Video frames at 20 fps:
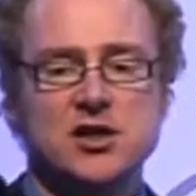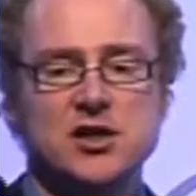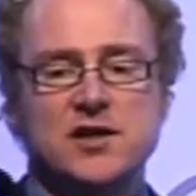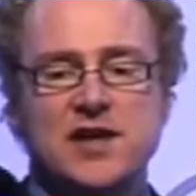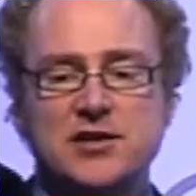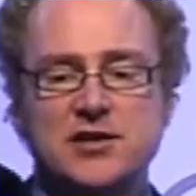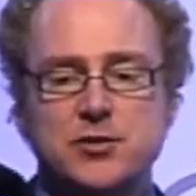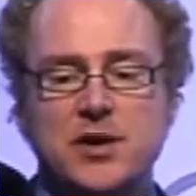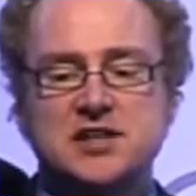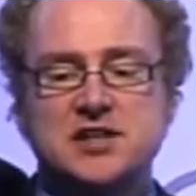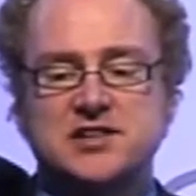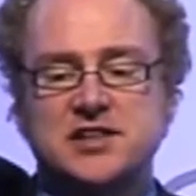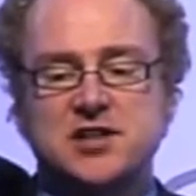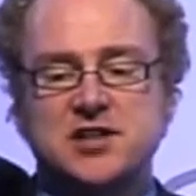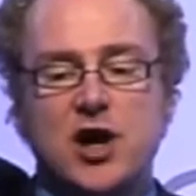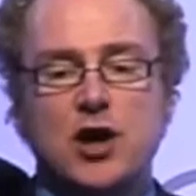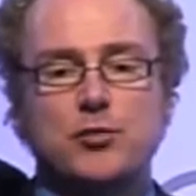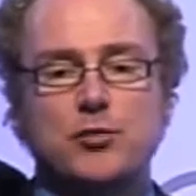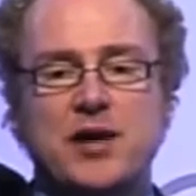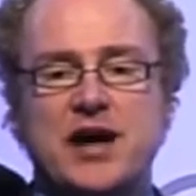That's why I said the
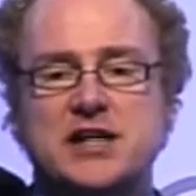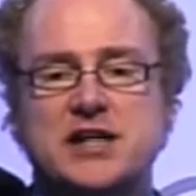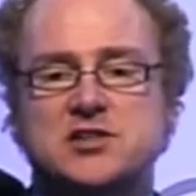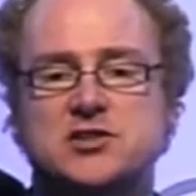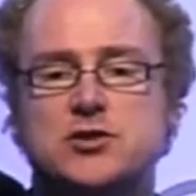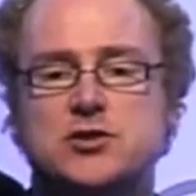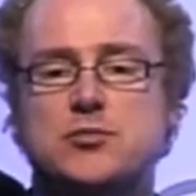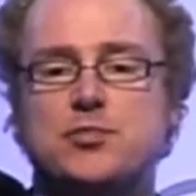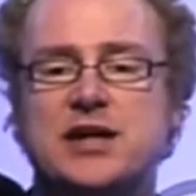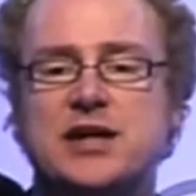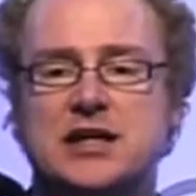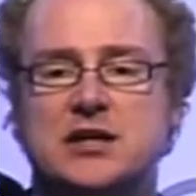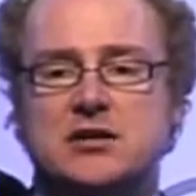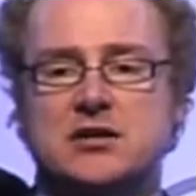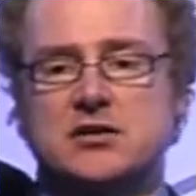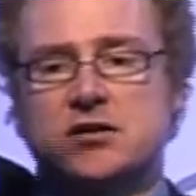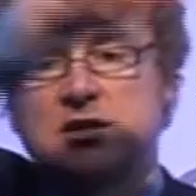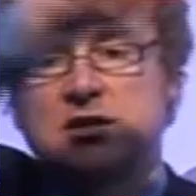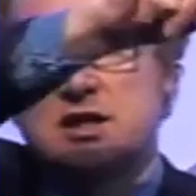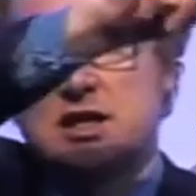whole page. Do it big.
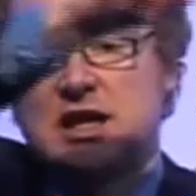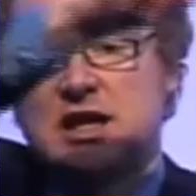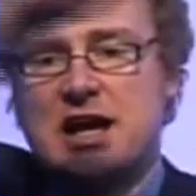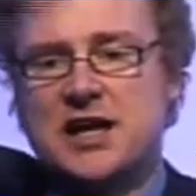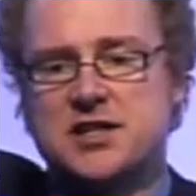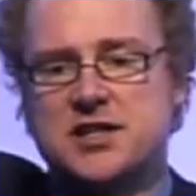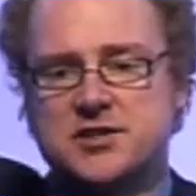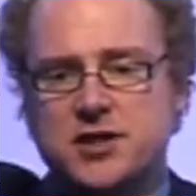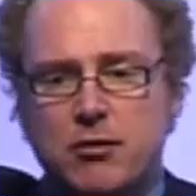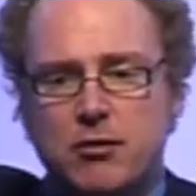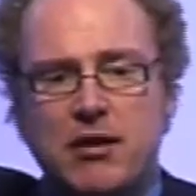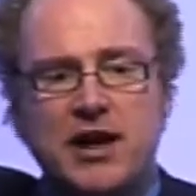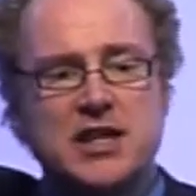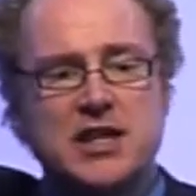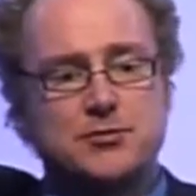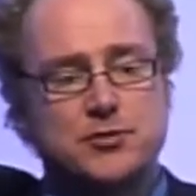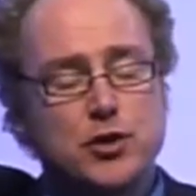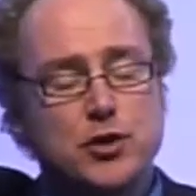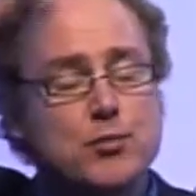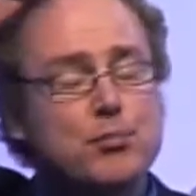Line it top,
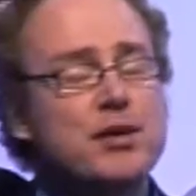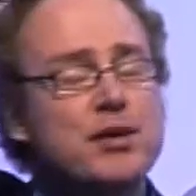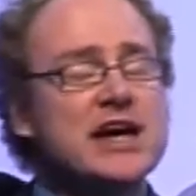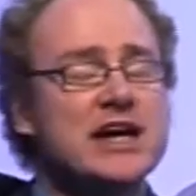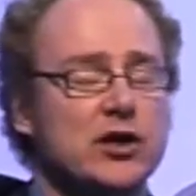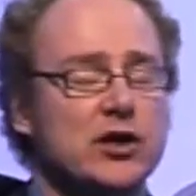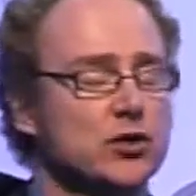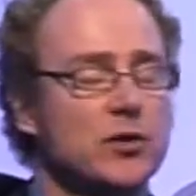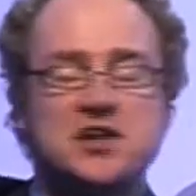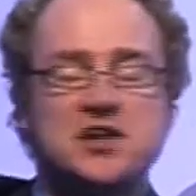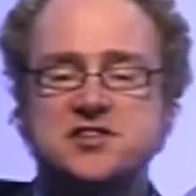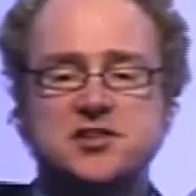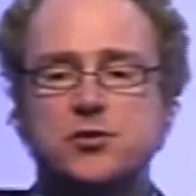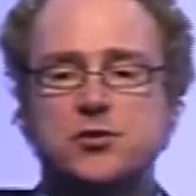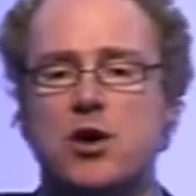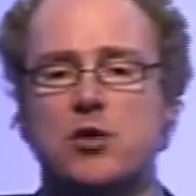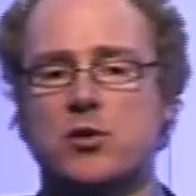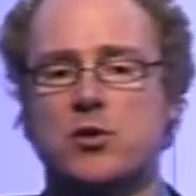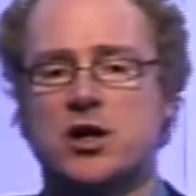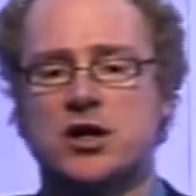do it big, otherwise it's
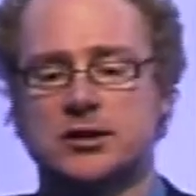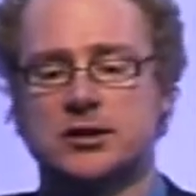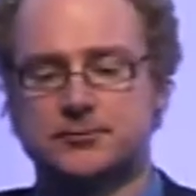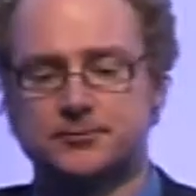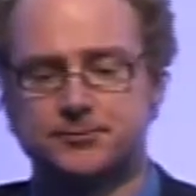won't work.